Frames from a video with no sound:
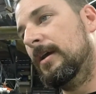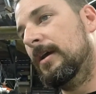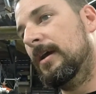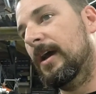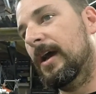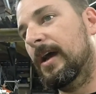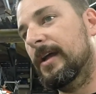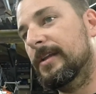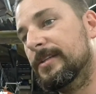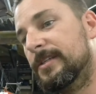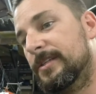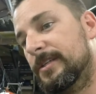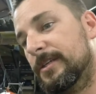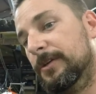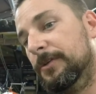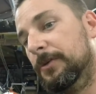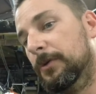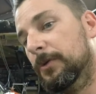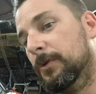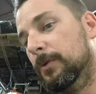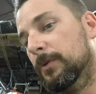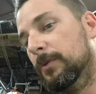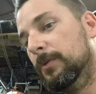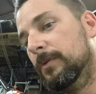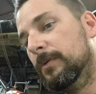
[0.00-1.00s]

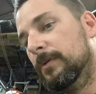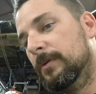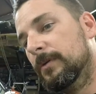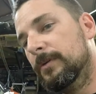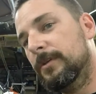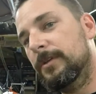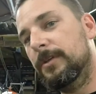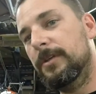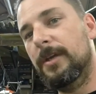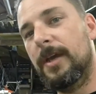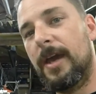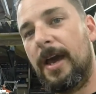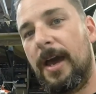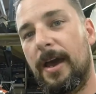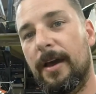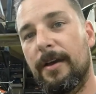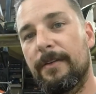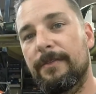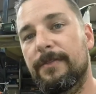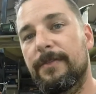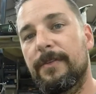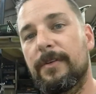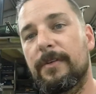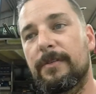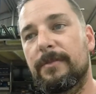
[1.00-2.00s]
until you
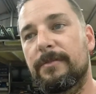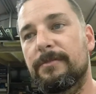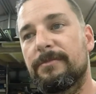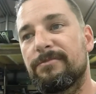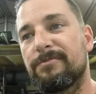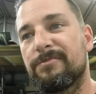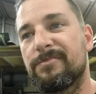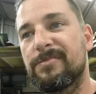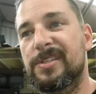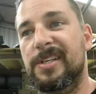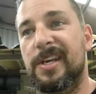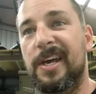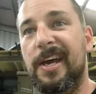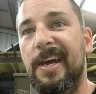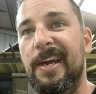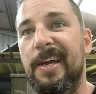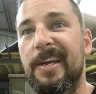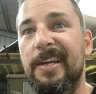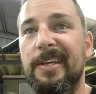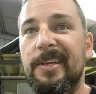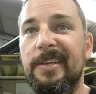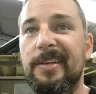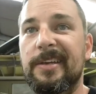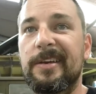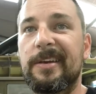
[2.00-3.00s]
have,
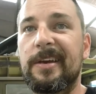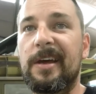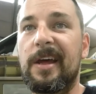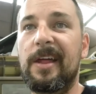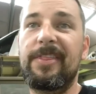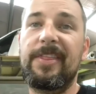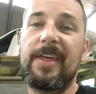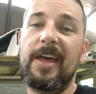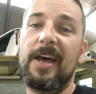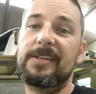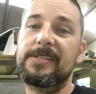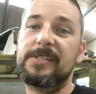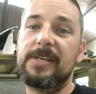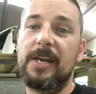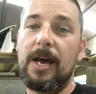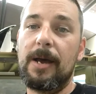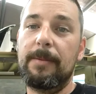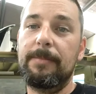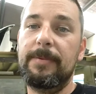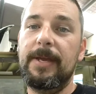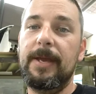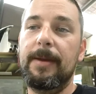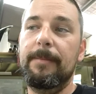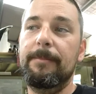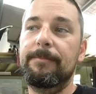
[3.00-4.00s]
say, 1,000
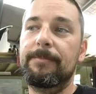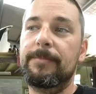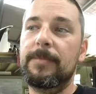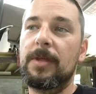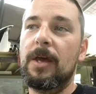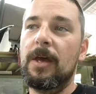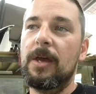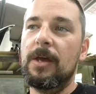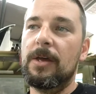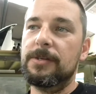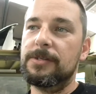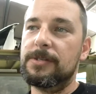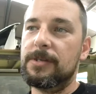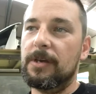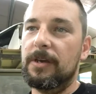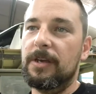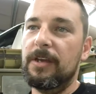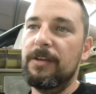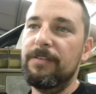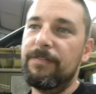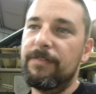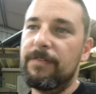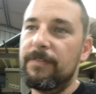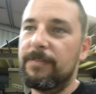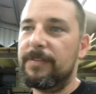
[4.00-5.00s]
RPM. So
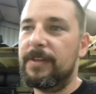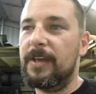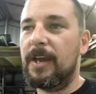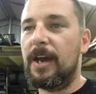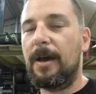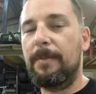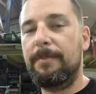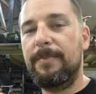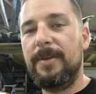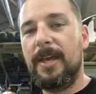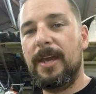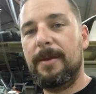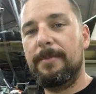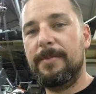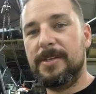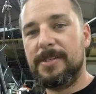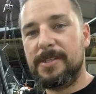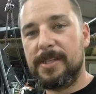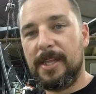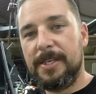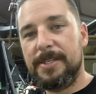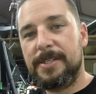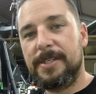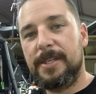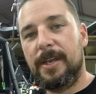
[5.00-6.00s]
if the RPM is
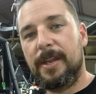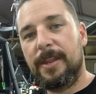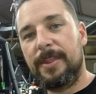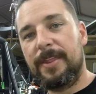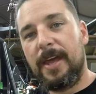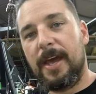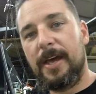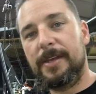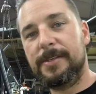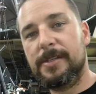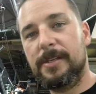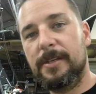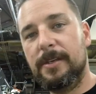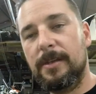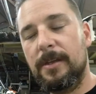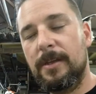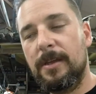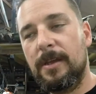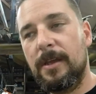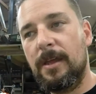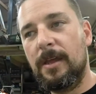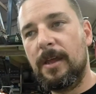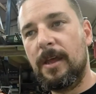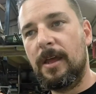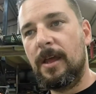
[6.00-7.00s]
less than 1,000,
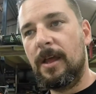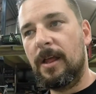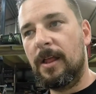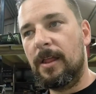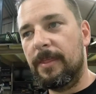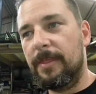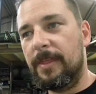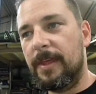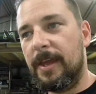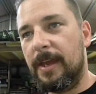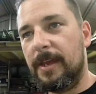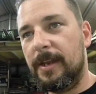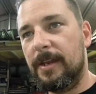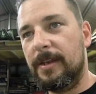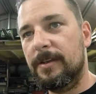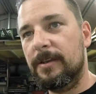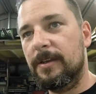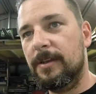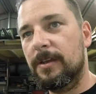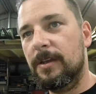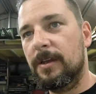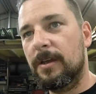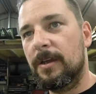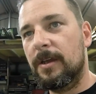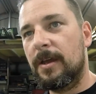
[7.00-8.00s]
then
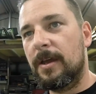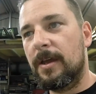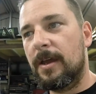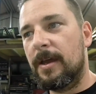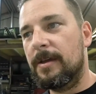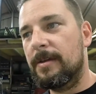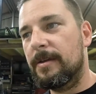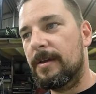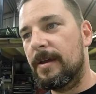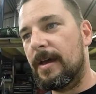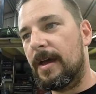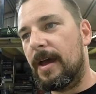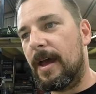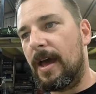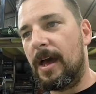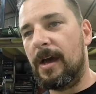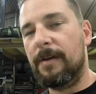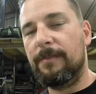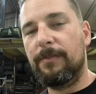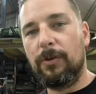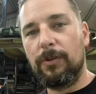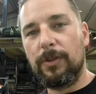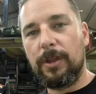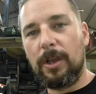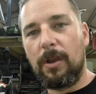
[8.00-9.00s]
have
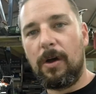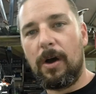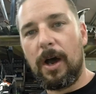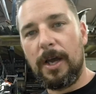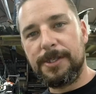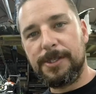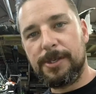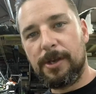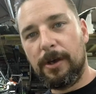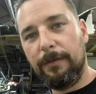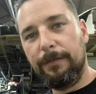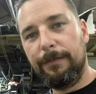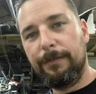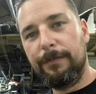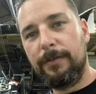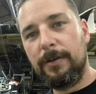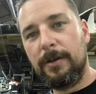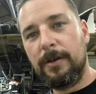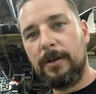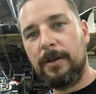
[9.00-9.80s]
all the lights off.